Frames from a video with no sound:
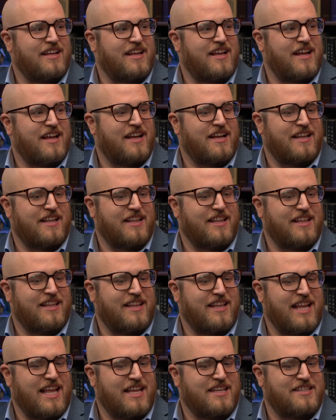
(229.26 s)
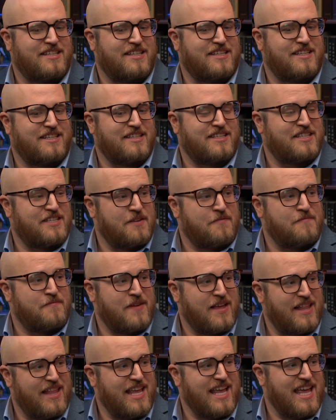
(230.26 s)
a
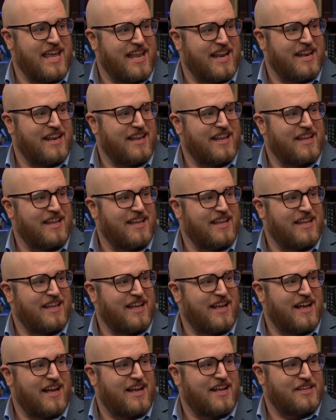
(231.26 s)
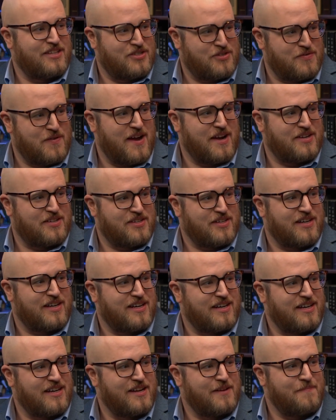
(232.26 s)
civilian
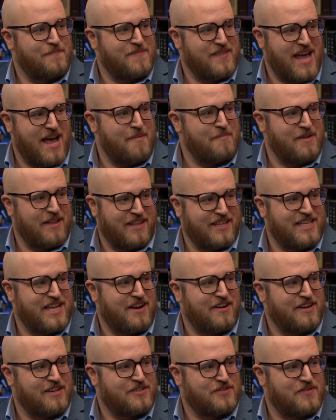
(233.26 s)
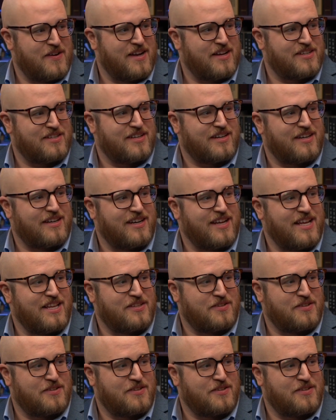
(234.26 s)
structure, not military structure.